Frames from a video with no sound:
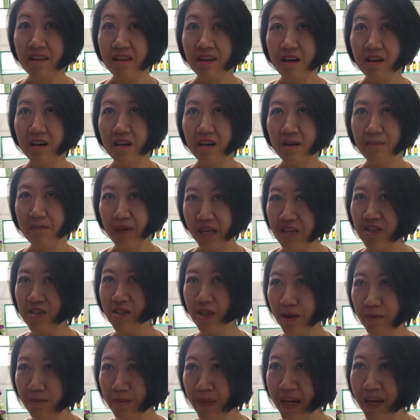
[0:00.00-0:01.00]
uh, bad
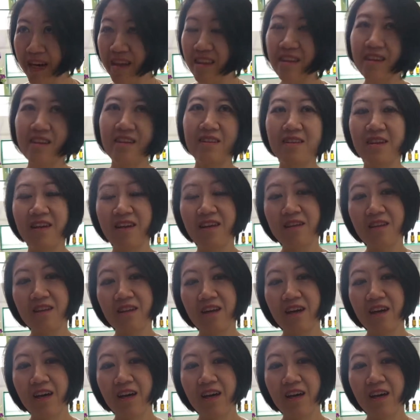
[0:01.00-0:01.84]
shape then, and then